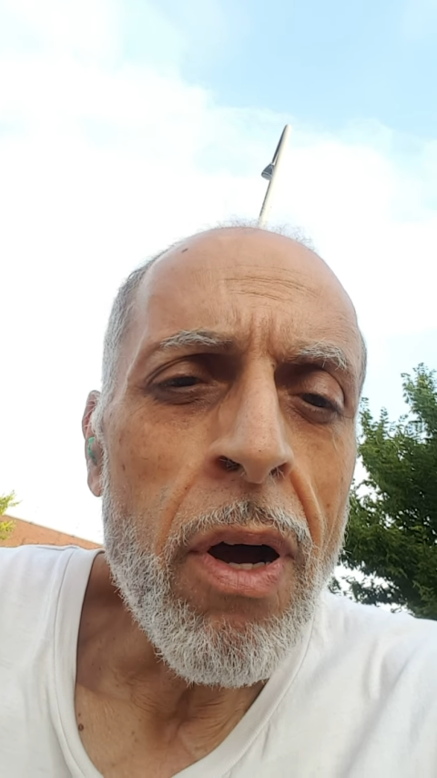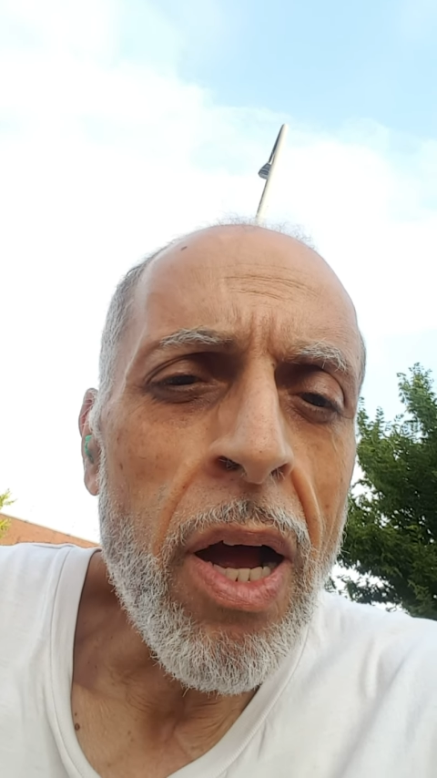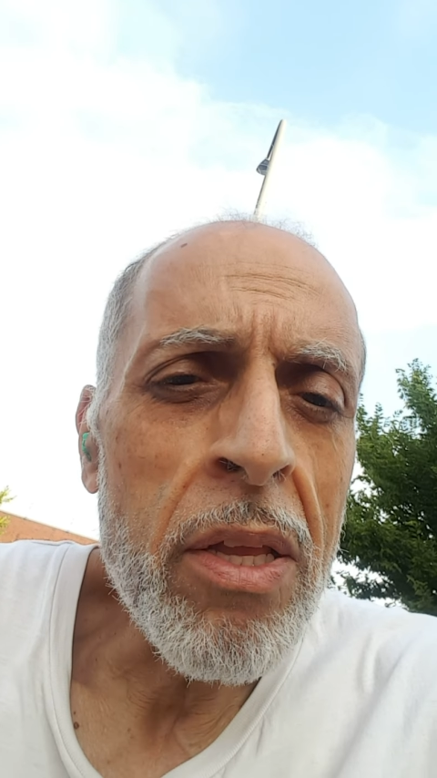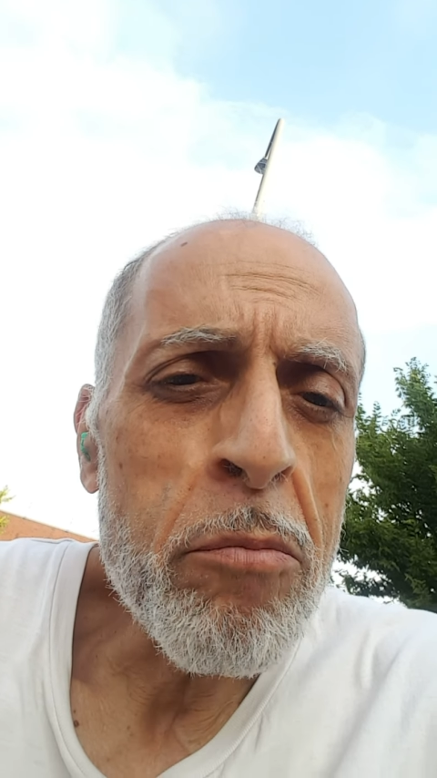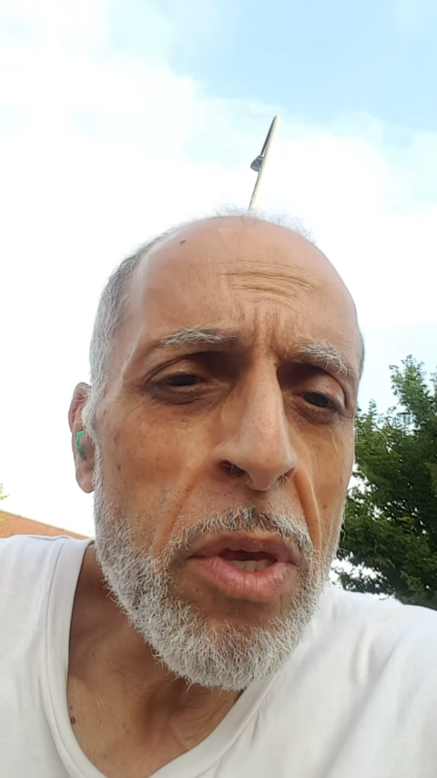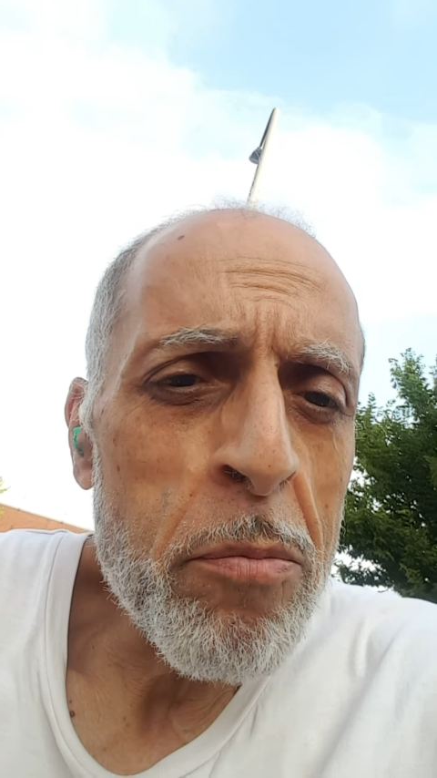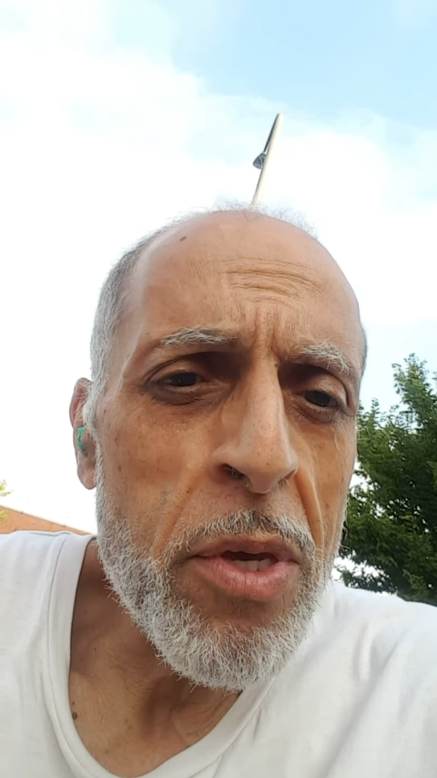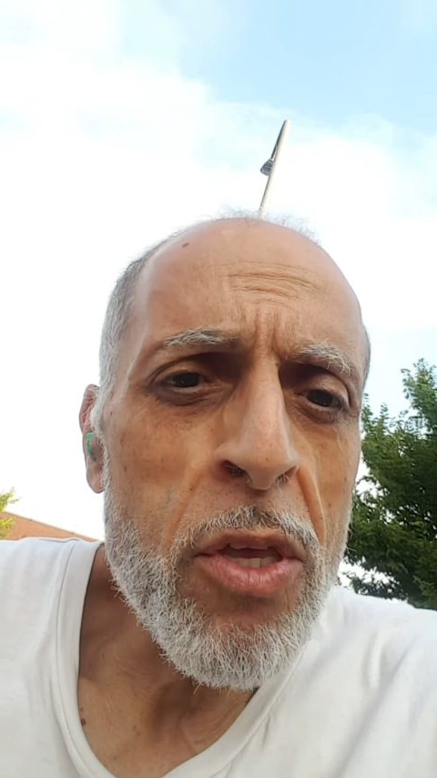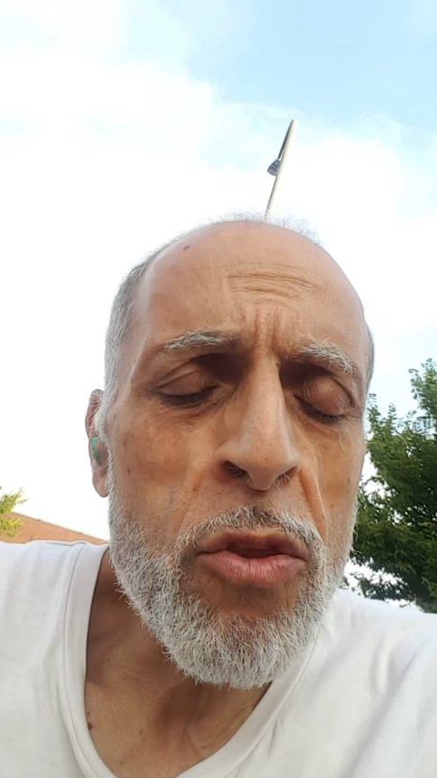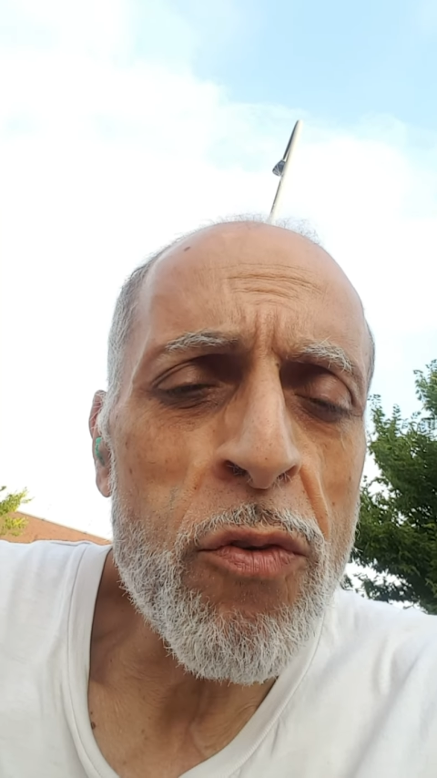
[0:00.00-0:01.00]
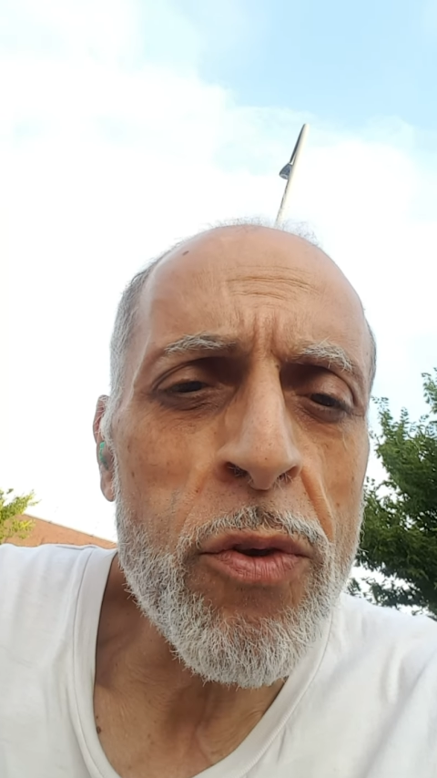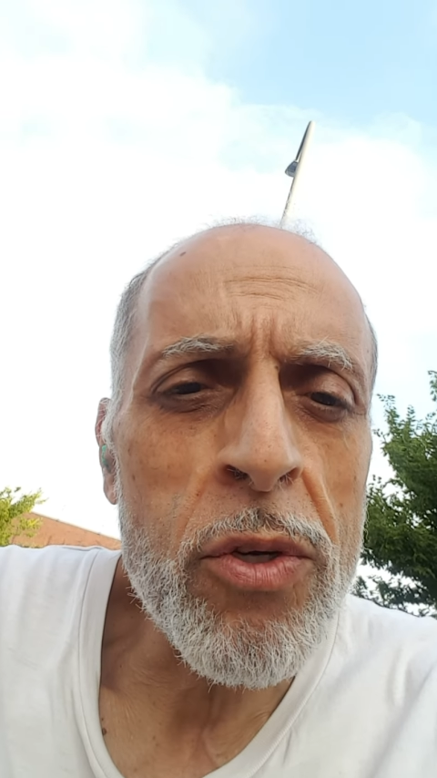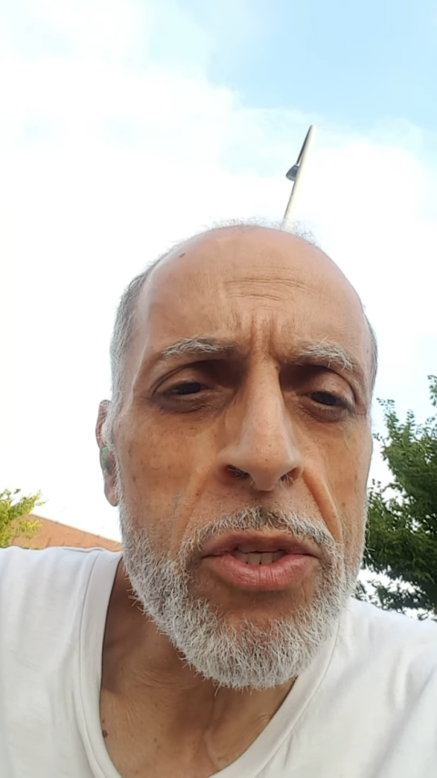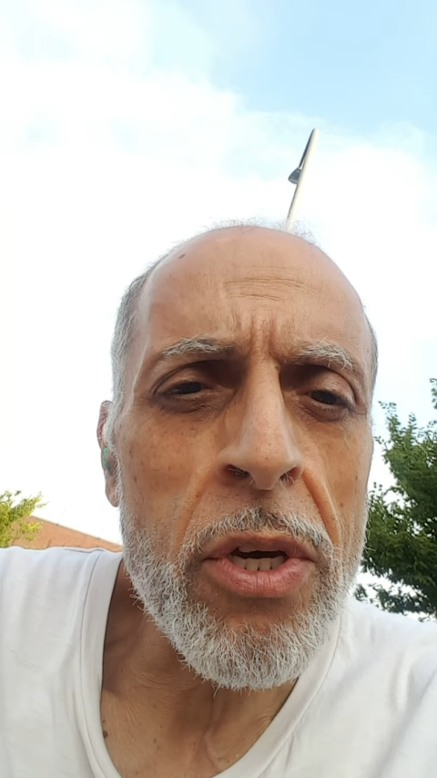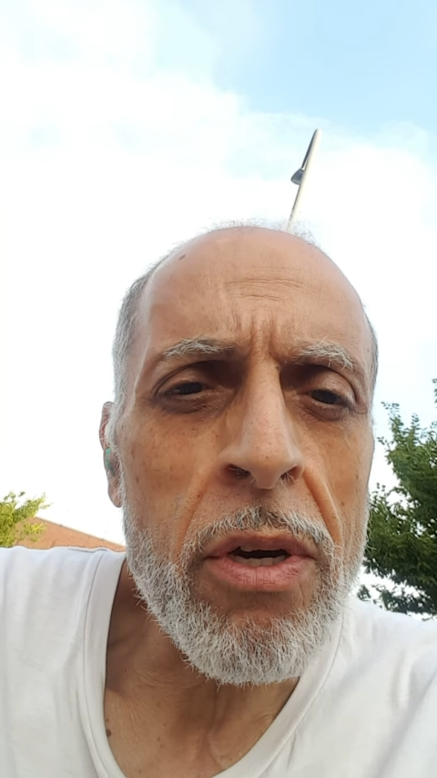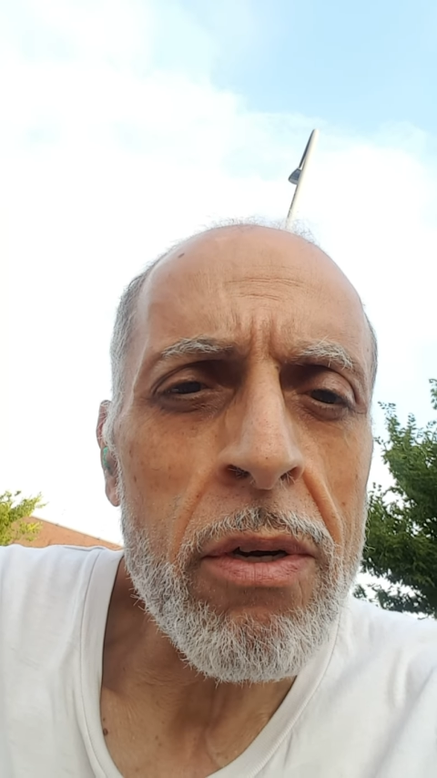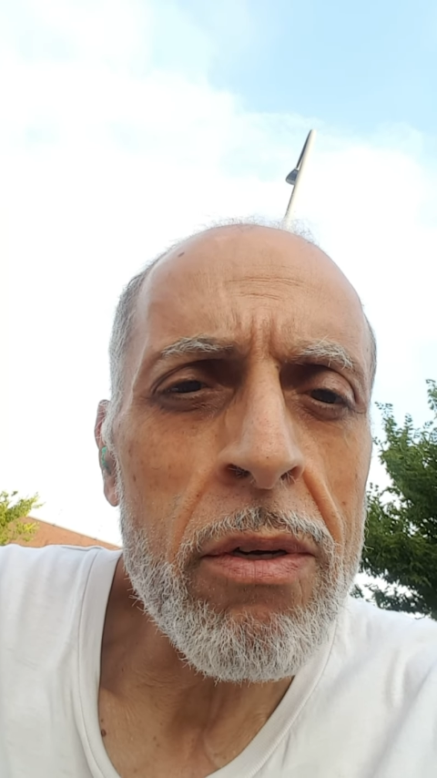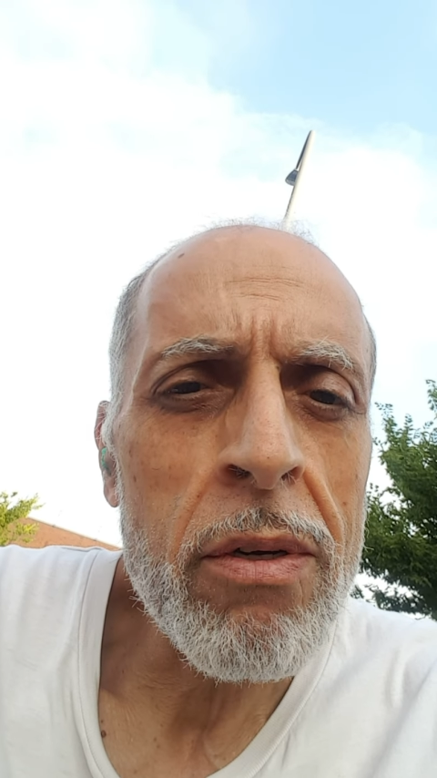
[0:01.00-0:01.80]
and maybe in the future,